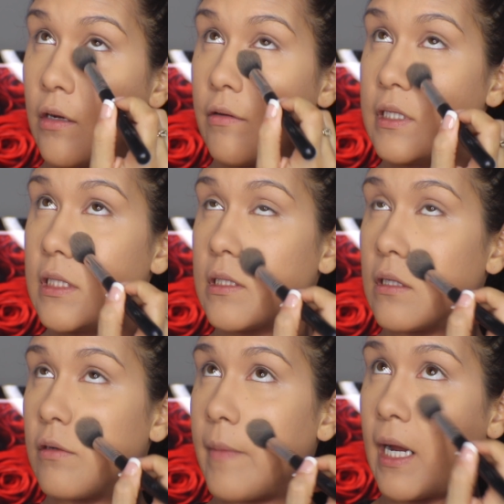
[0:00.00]
creases
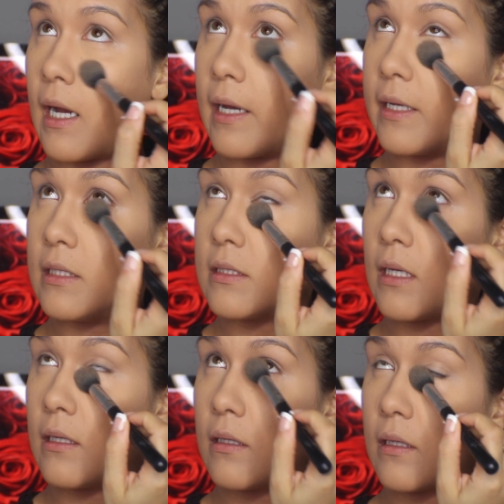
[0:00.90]
under my eyes
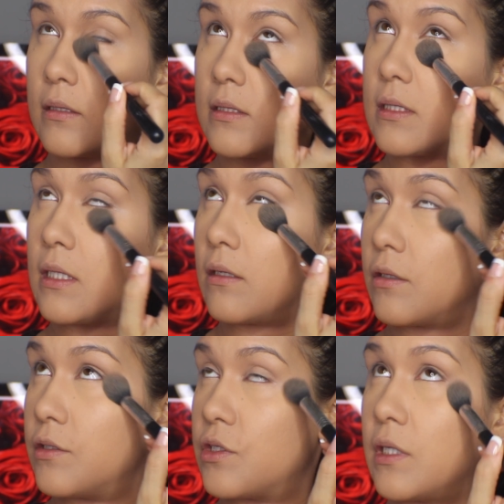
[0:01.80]
and the
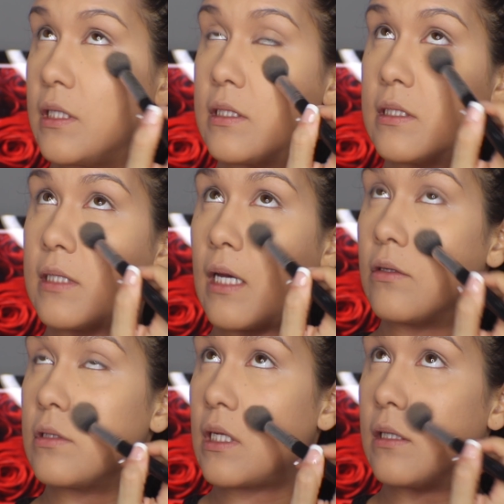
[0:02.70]
concealer usually
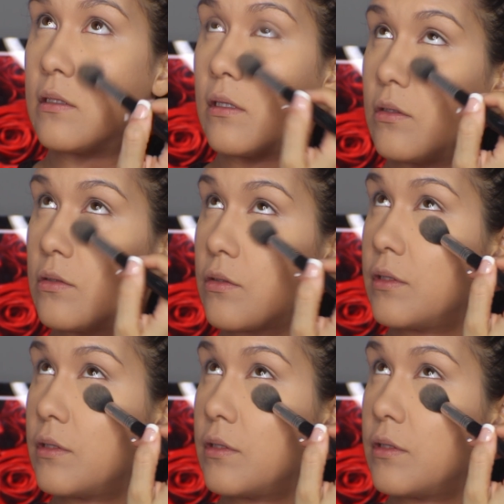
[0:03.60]
settles into those